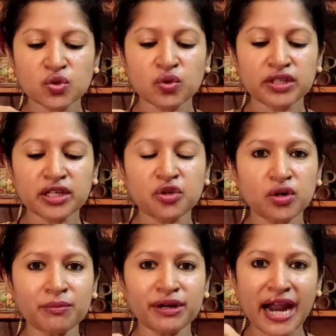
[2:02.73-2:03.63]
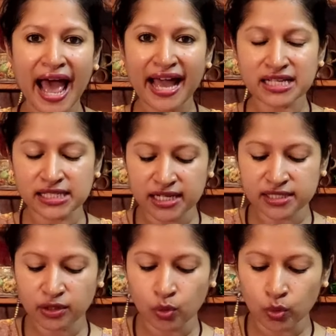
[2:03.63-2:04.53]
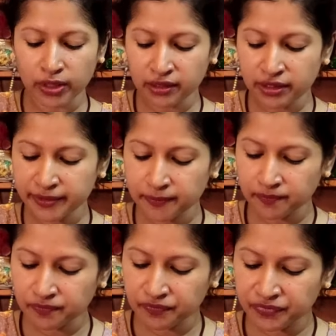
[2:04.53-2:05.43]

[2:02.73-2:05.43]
So the cucumber acts as a coolant.